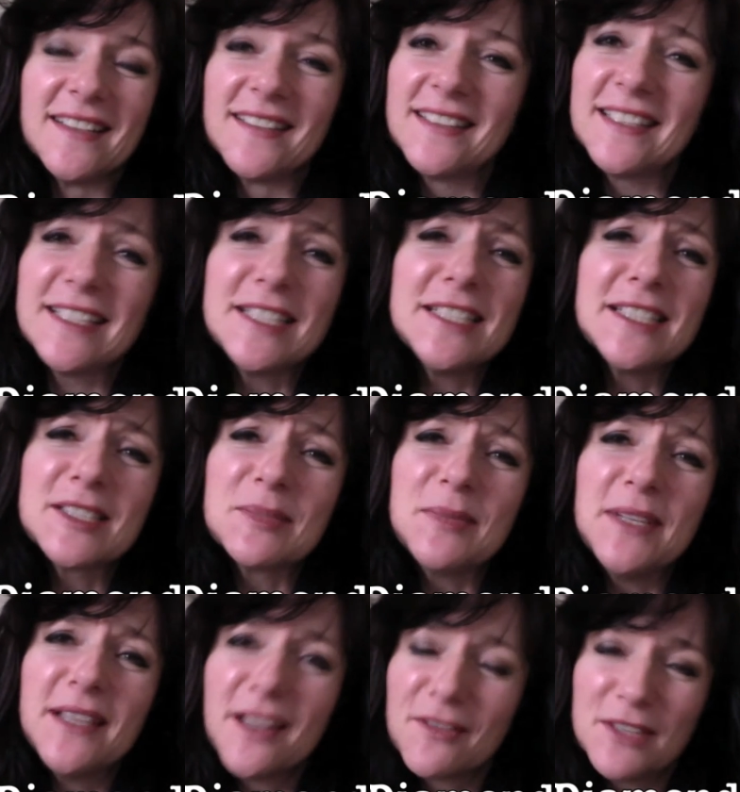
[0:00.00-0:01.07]
It'd just be
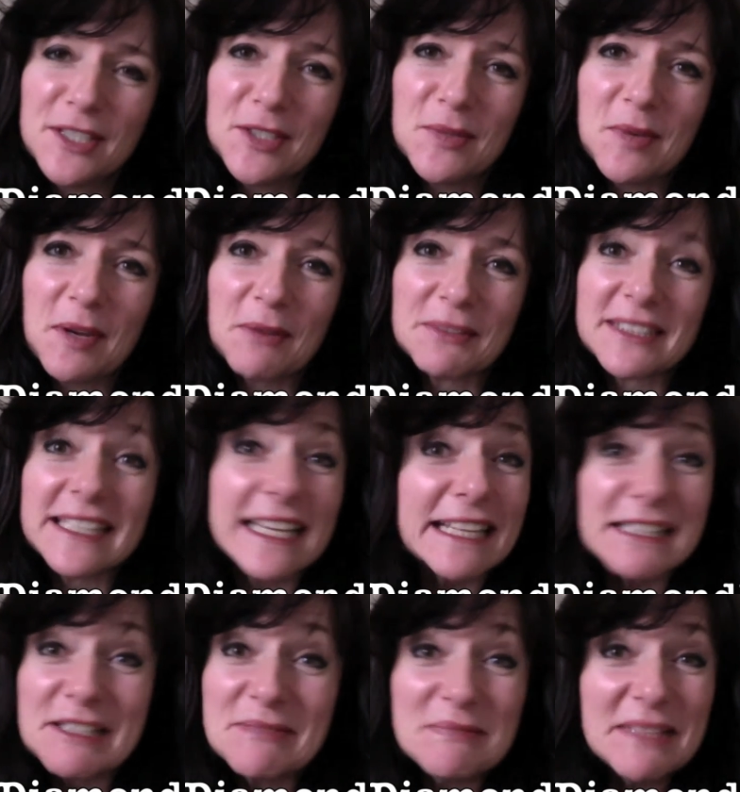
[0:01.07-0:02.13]
lovely to be able to get
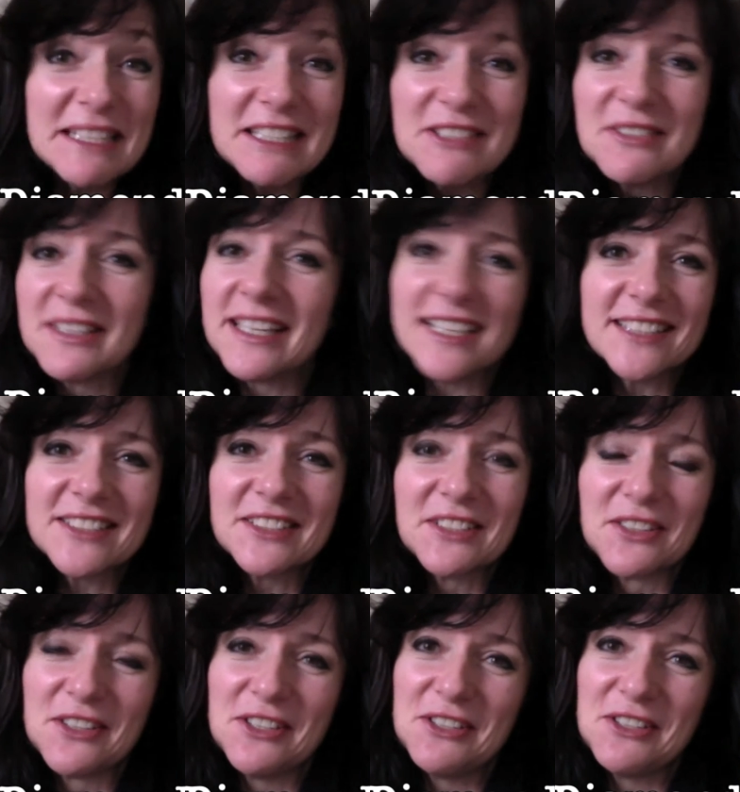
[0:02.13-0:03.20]
to meet you and get to know
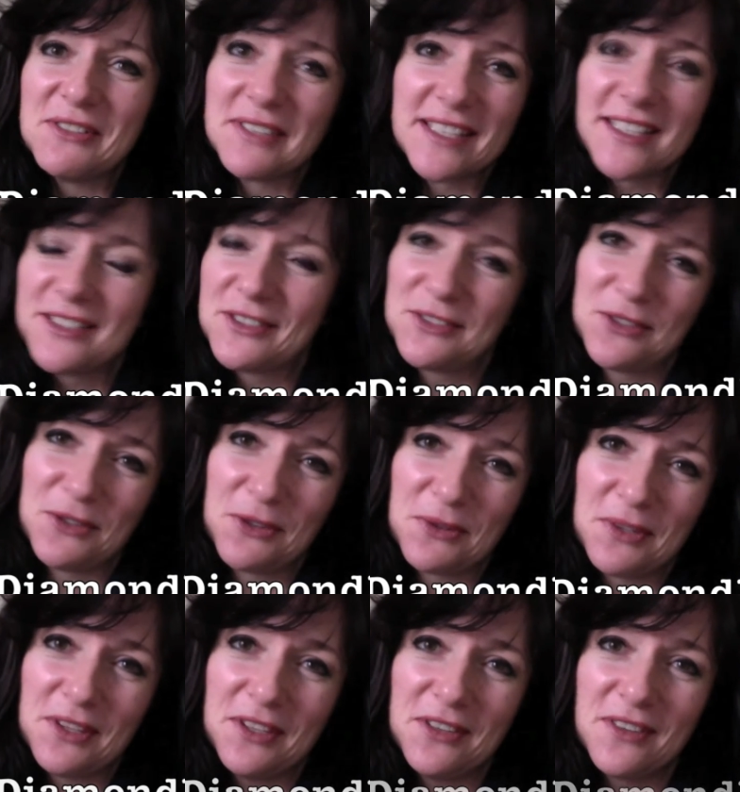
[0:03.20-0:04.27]
you and get to talk
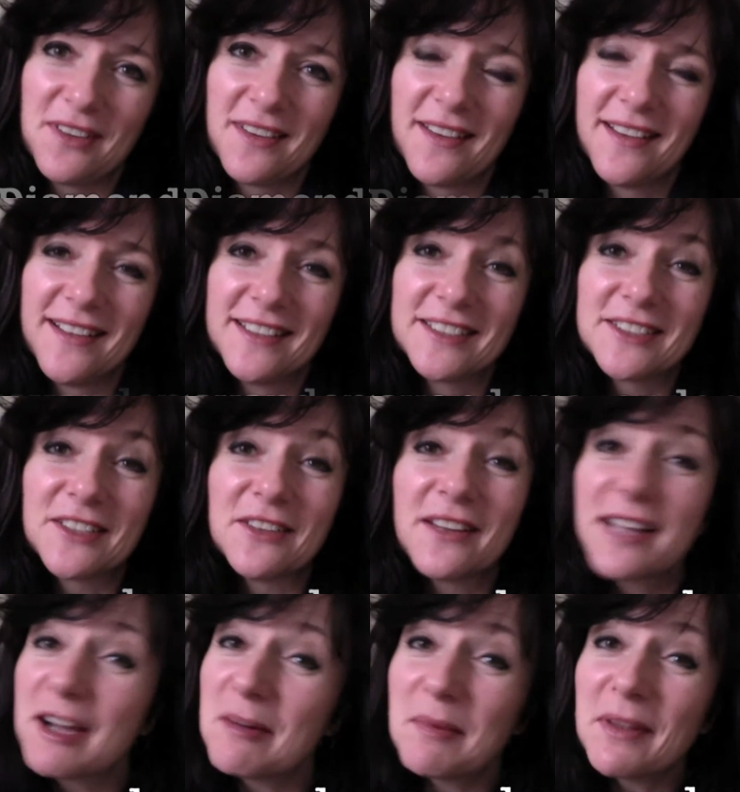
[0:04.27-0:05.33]
with you. So
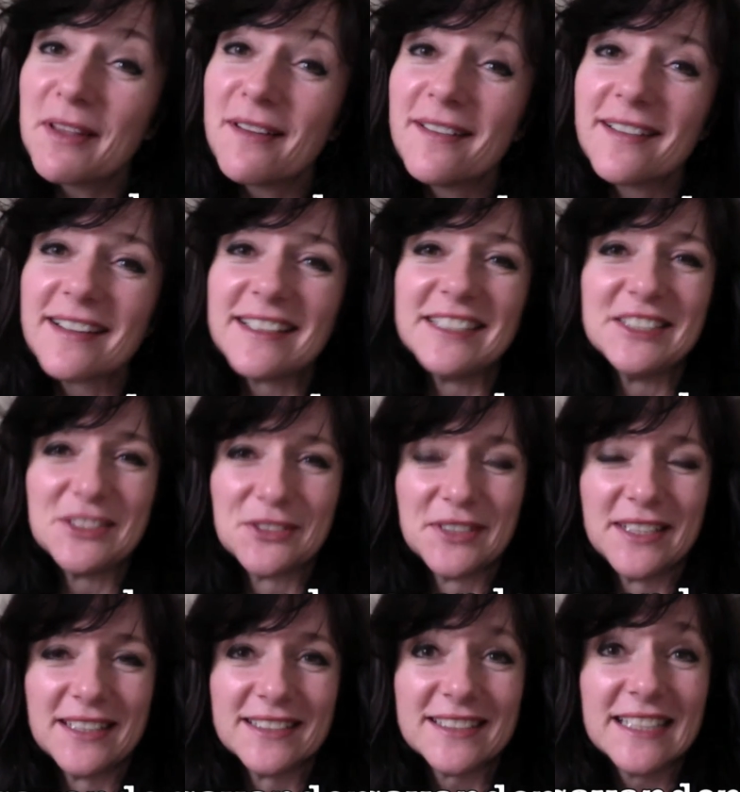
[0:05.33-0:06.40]
come along and join
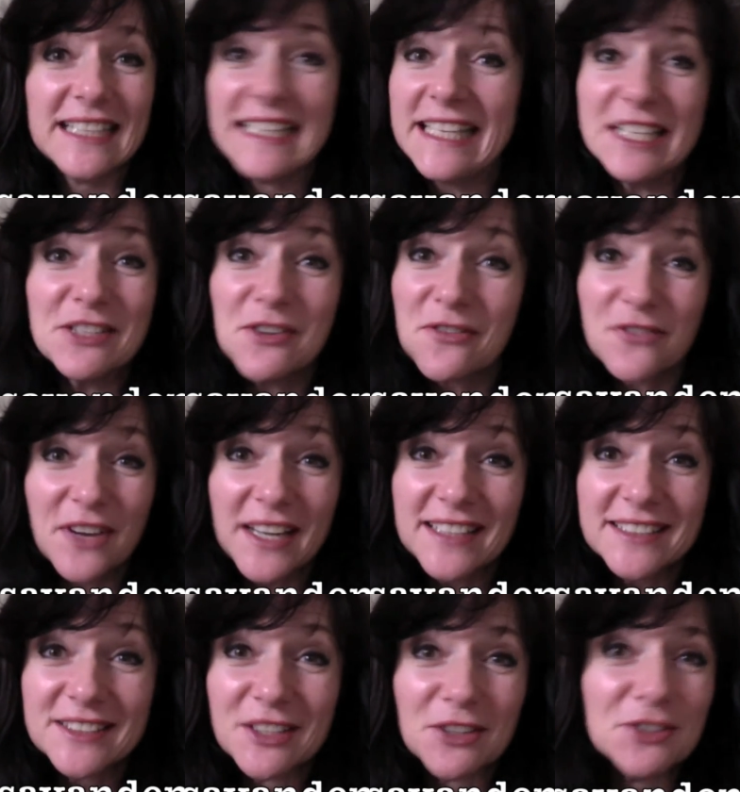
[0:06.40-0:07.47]
us. Let your friends
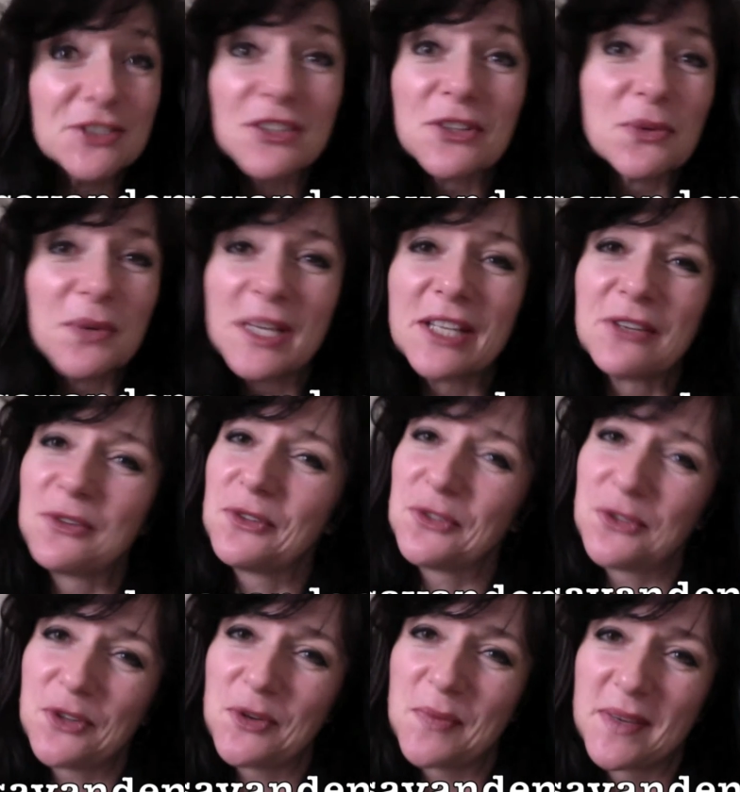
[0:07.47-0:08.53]
know so that we can all
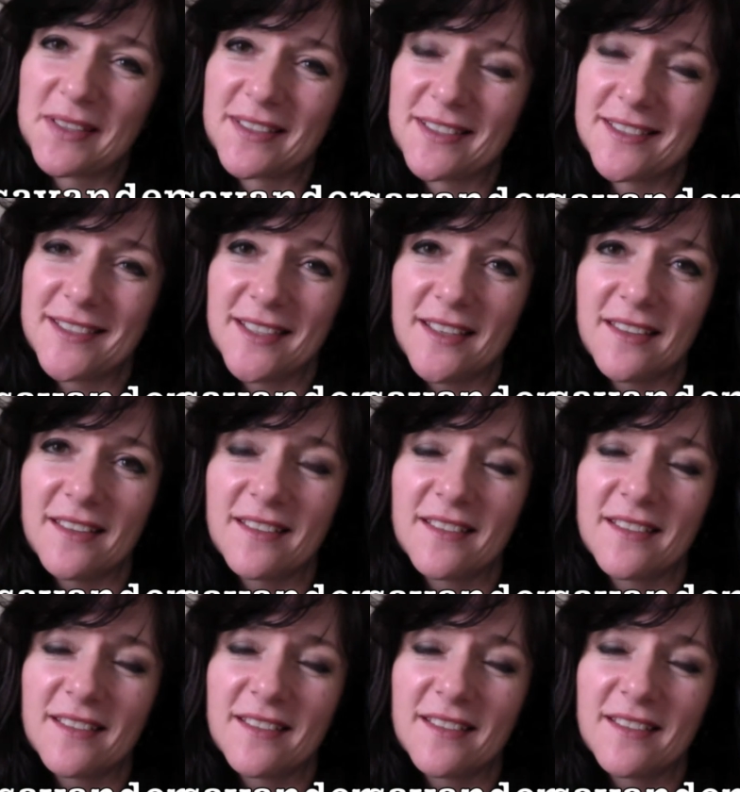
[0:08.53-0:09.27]
talk about this together.